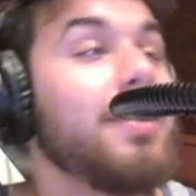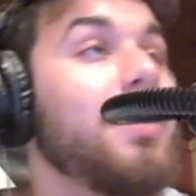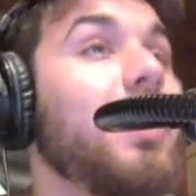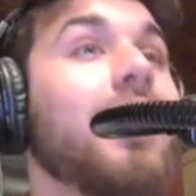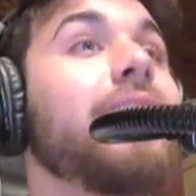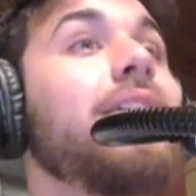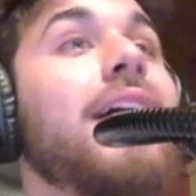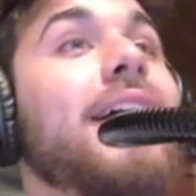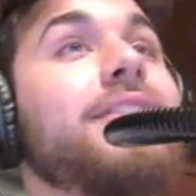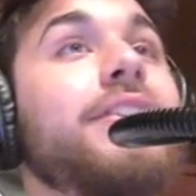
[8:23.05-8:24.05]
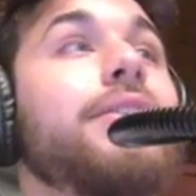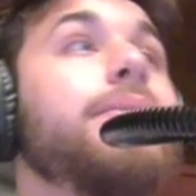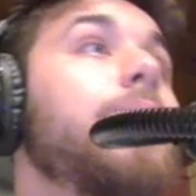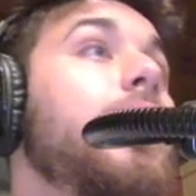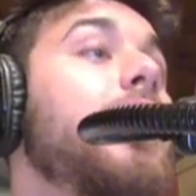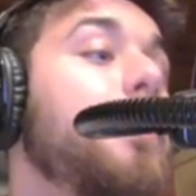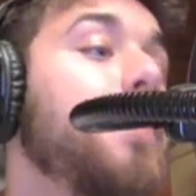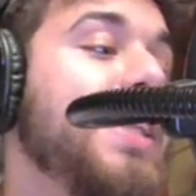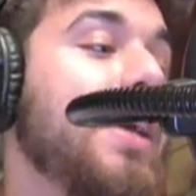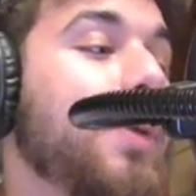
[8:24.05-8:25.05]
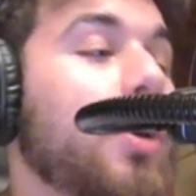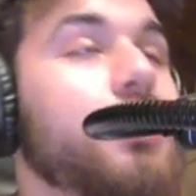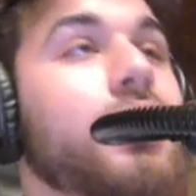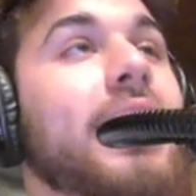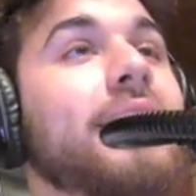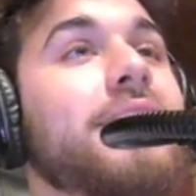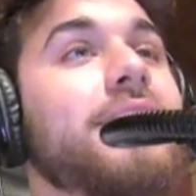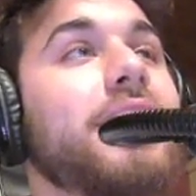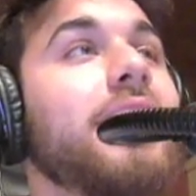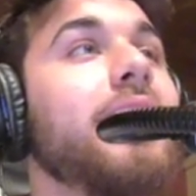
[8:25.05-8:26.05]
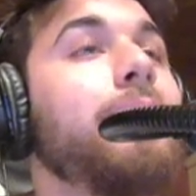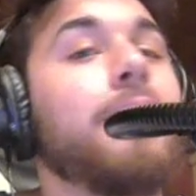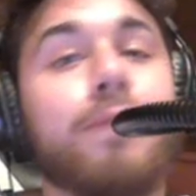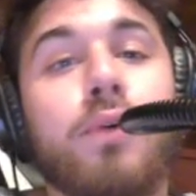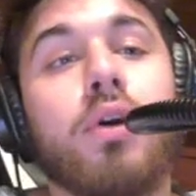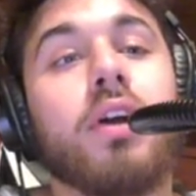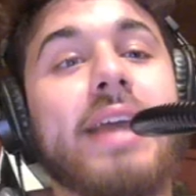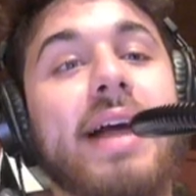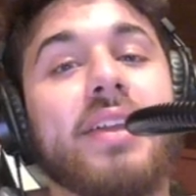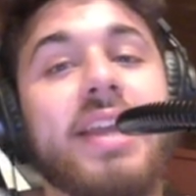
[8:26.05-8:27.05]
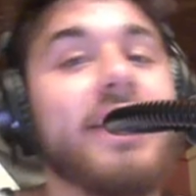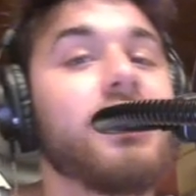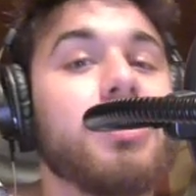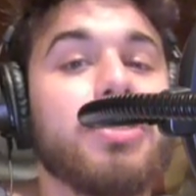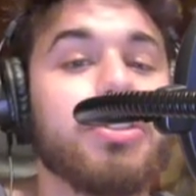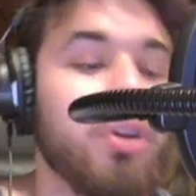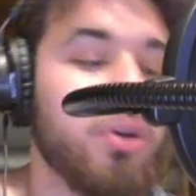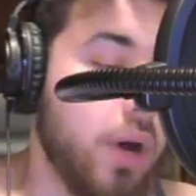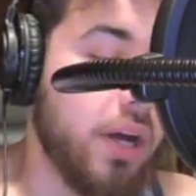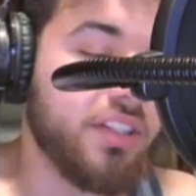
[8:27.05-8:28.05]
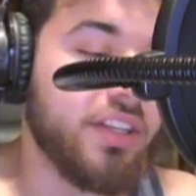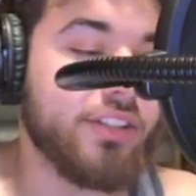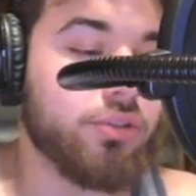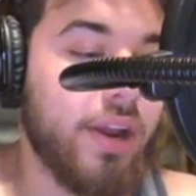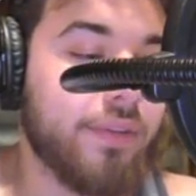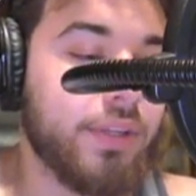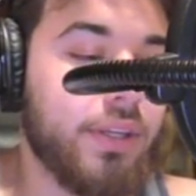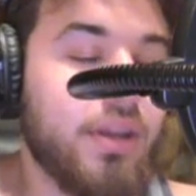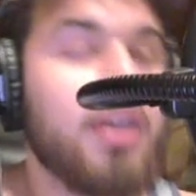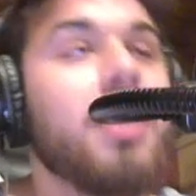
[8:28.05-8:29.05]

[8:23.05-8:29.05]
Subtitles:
Not gonna lie to you. But then we also got to see, before all the allegations, Deshaun Watson get drafted.